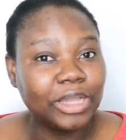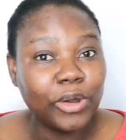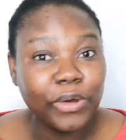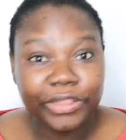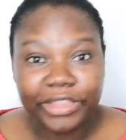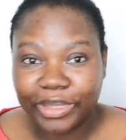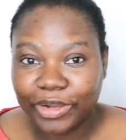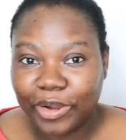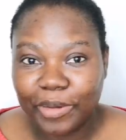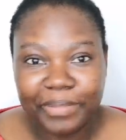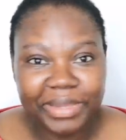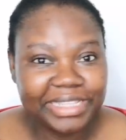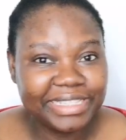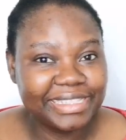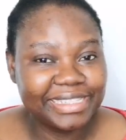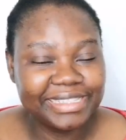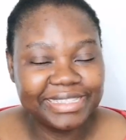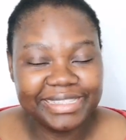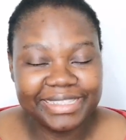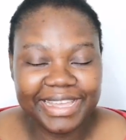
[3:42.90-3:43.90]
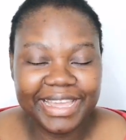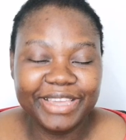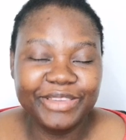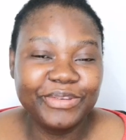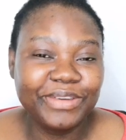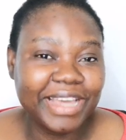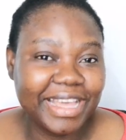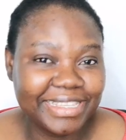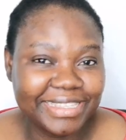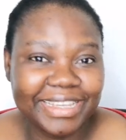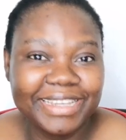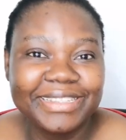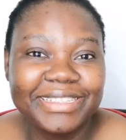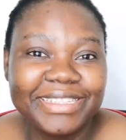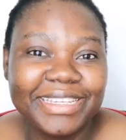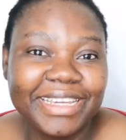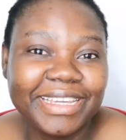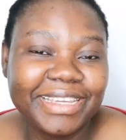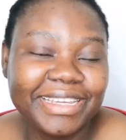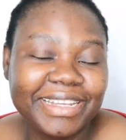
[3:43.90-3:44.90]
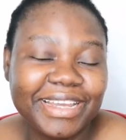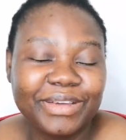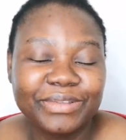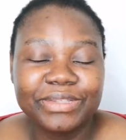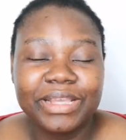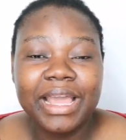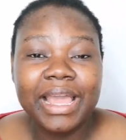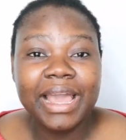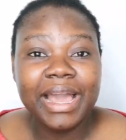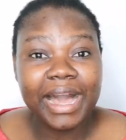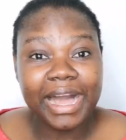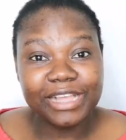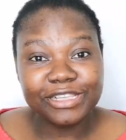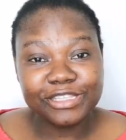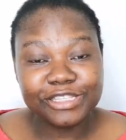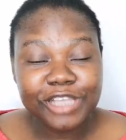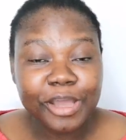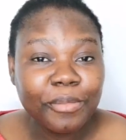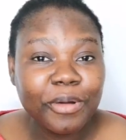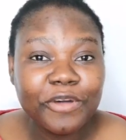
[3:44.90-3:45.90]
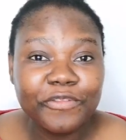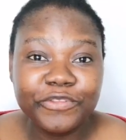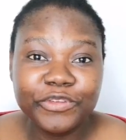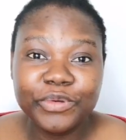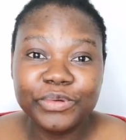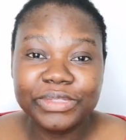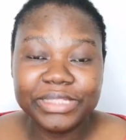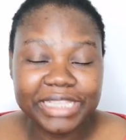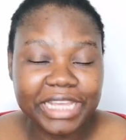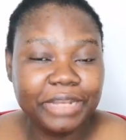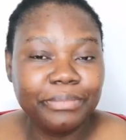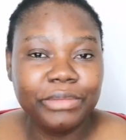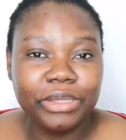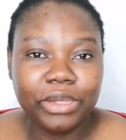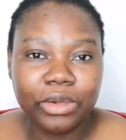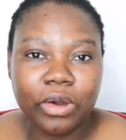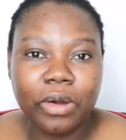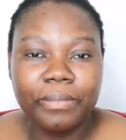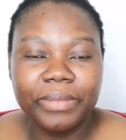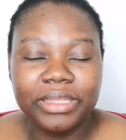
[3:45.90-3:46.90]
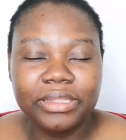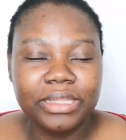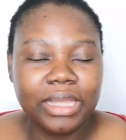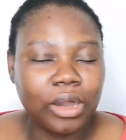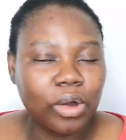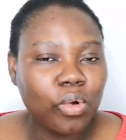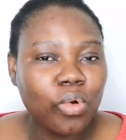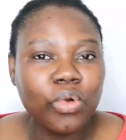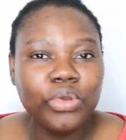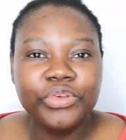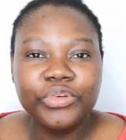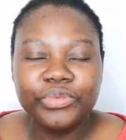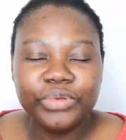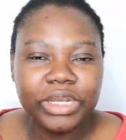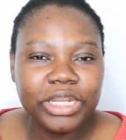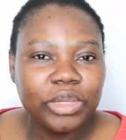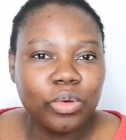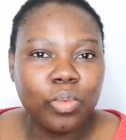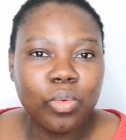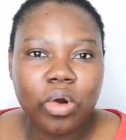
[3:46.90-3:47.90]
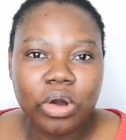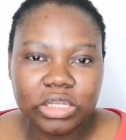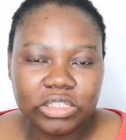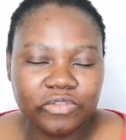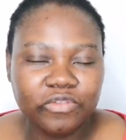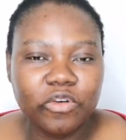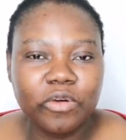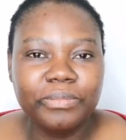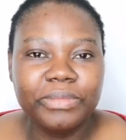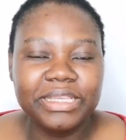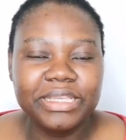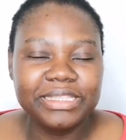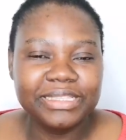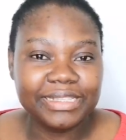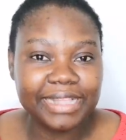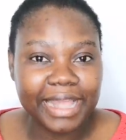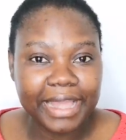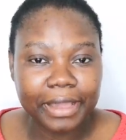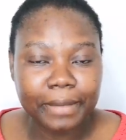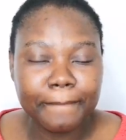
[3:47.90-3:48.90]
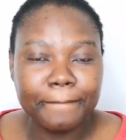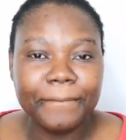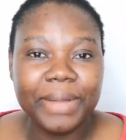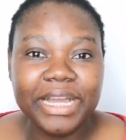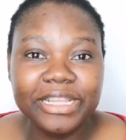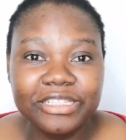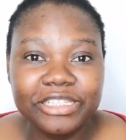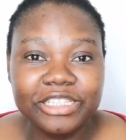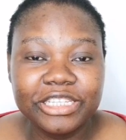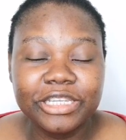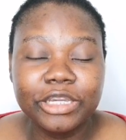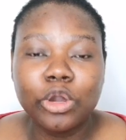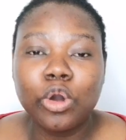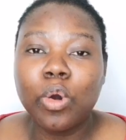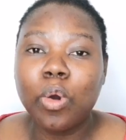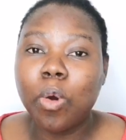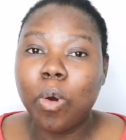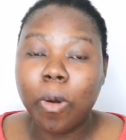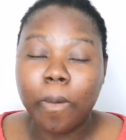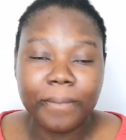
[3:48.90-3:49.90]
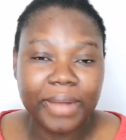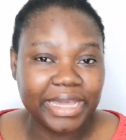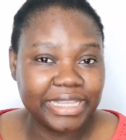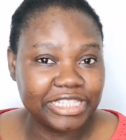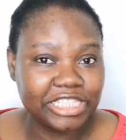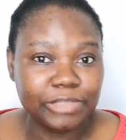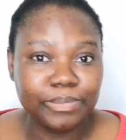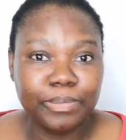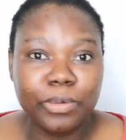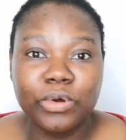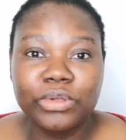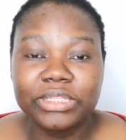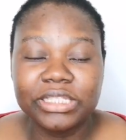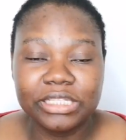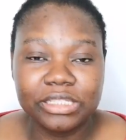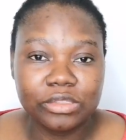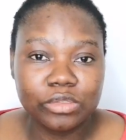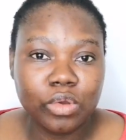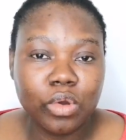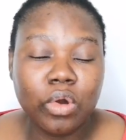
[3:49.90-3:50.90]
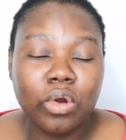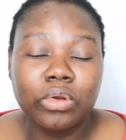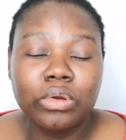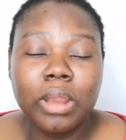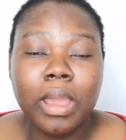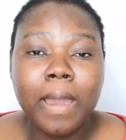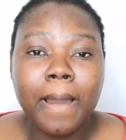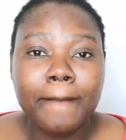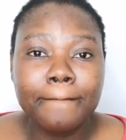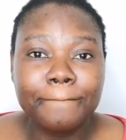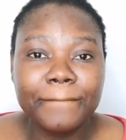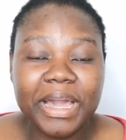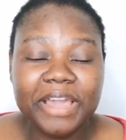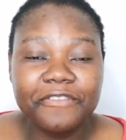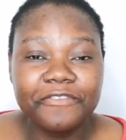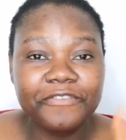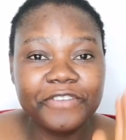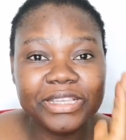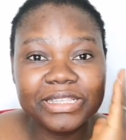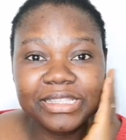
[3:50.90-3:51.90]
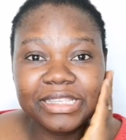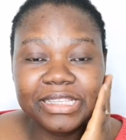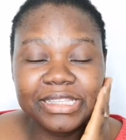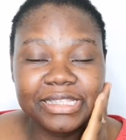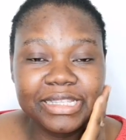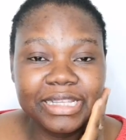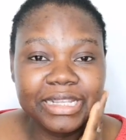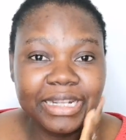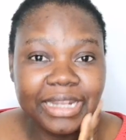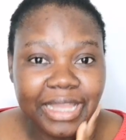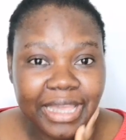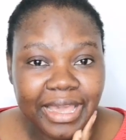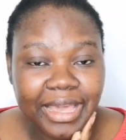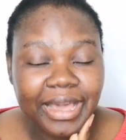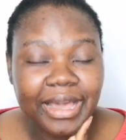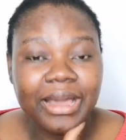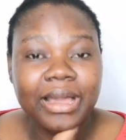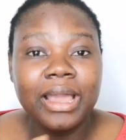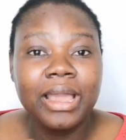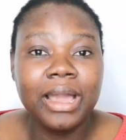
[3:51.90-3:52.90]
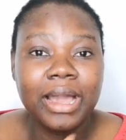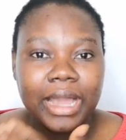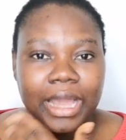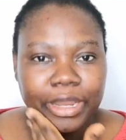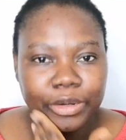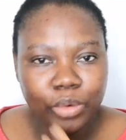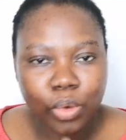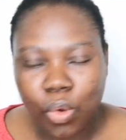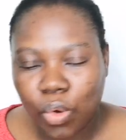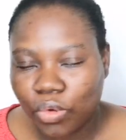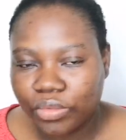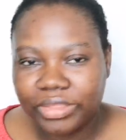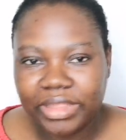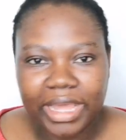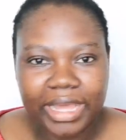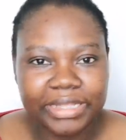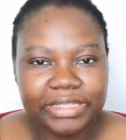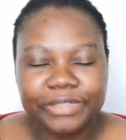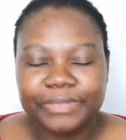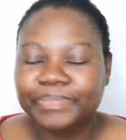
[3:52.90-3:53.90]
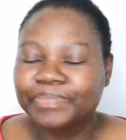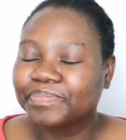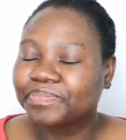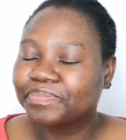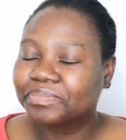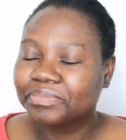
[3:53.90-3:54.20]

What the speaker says: All the comment is there. You guys can check it out. And some of you send me comment that, oh, it really works for me. It's like magic. All my spot is gone. My face is clear and all that.